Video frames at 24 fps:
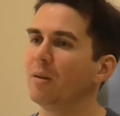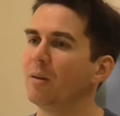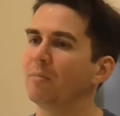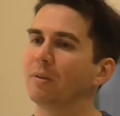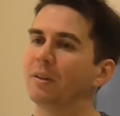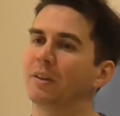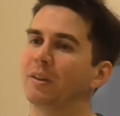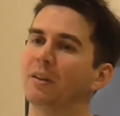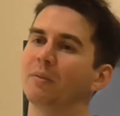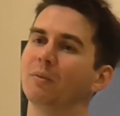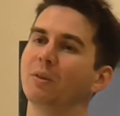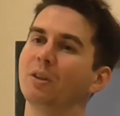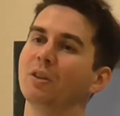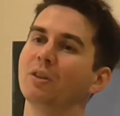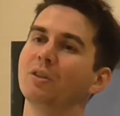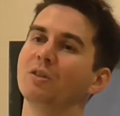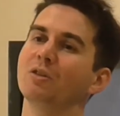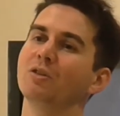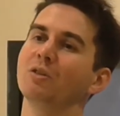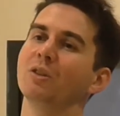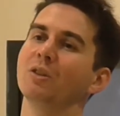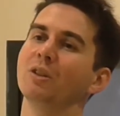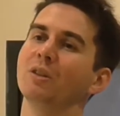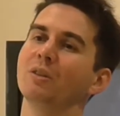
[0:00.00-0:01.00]
But then when you're
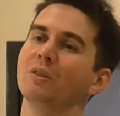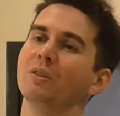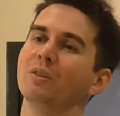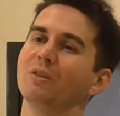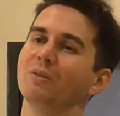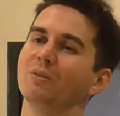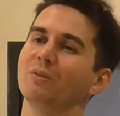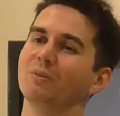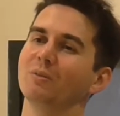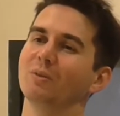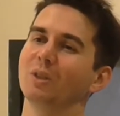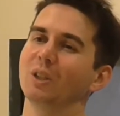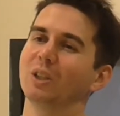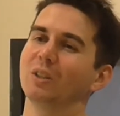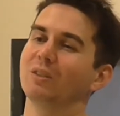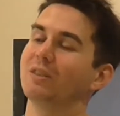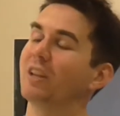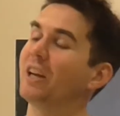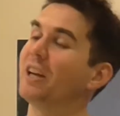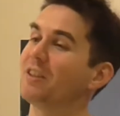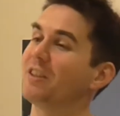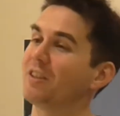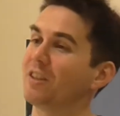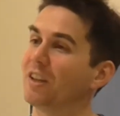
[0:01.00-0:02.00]
doing
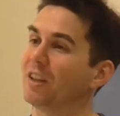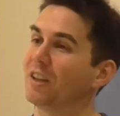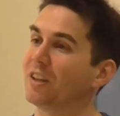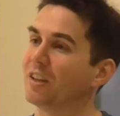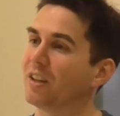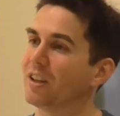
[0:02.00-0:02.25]
dancing,